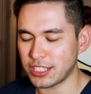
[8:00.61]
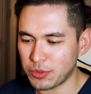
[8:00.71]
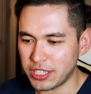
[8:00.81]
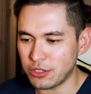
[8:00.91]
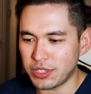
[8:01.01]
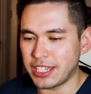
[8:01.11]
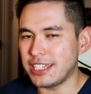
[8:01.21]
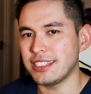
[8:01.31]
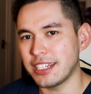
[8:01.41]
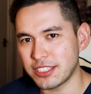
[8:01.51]
that's what they do. They
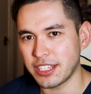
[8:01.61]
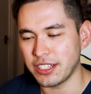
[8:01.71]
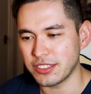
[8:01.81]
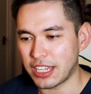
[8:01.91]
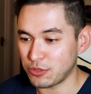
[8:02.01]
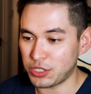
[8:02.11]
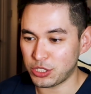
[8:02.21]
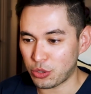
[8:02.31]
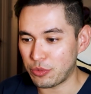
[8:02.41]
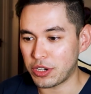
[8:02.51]
eat dead cells. As we
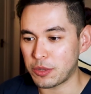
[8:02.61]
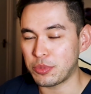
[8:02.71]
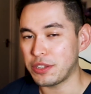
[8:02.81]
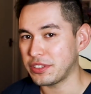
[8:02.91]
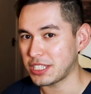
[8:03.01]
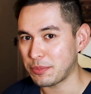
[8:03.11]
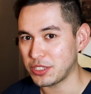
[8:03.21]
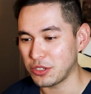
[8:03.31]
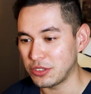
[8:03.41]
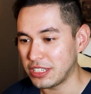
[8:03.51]
saw in one of the previous
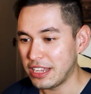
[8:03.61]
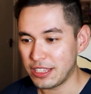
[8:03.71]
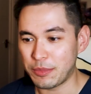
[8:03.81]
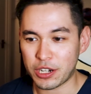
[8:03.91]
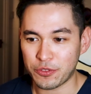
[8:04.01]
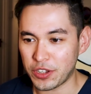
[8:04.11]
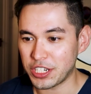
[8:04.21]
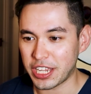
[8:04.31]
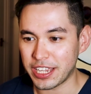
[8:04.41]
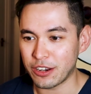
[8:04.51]
episodes, the
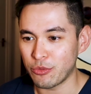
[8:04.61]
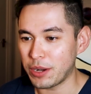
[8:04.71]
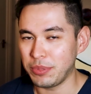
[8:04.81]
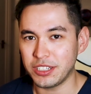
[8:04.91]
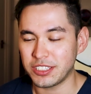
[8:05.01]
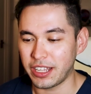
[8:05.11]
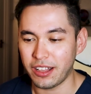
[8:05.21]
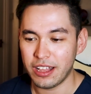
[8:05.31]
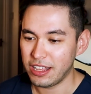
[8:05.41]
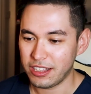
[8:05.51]
macrophage ate a red blood
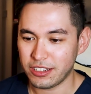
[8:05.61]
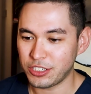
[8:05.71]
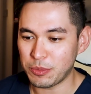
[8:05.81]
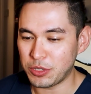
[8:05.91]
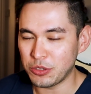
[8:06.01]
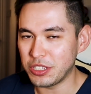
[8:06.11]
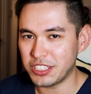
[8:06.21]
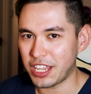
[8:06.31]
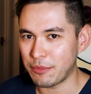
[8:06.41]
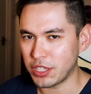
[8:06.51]
cell. She'd be doing the
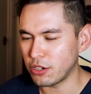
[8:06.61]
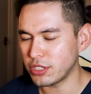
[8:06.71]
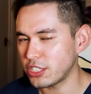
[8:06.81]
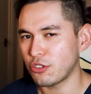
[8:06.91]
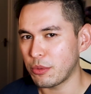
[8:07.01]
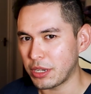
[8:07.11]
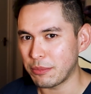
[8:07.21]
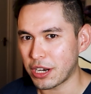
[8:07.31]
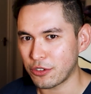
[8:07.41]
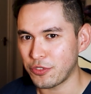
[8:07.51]
same. They don't
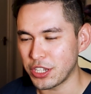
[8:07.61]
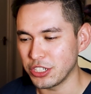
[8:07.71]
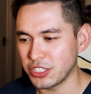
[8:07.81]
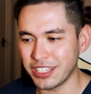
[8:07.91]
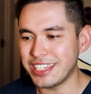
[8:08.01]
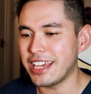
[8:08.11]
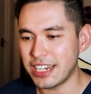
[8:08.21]
discriminate, macrophages. They'll eat